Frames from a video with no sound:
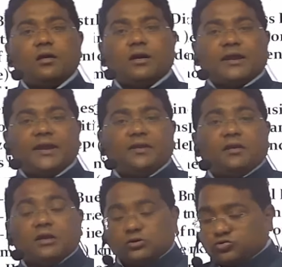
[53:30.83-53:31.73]
right?
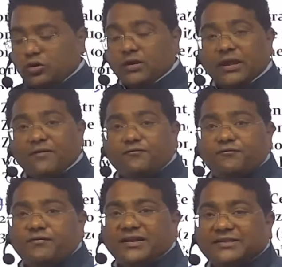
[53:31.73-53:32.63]
So
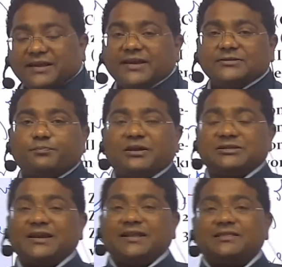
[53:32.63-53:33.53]
everything is
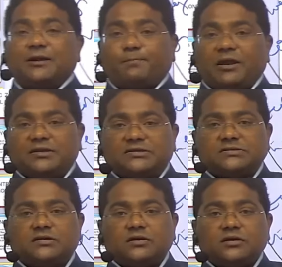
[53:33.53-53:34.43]
present in that
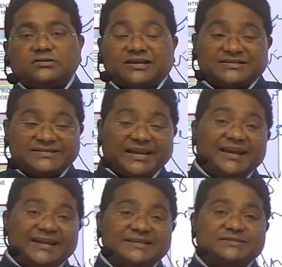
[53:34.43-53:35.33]
place. Sir, still
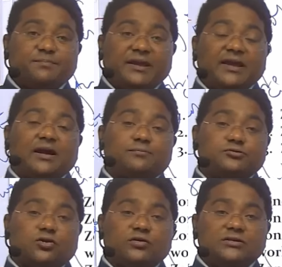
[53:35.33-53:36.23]
it is being
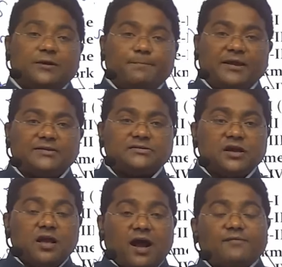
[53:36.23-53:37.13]
observed in that place.
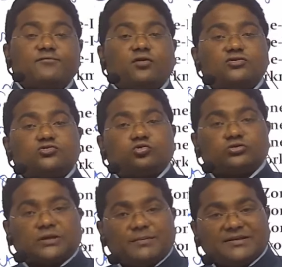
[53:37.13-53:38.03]
Of course, to
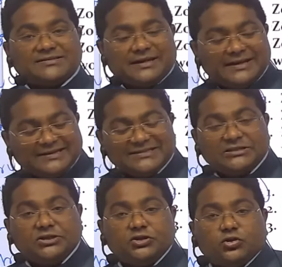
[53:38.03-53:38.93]
some extent it is
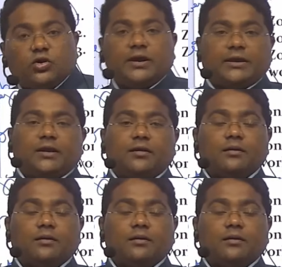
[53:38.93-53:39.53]
deteriorating,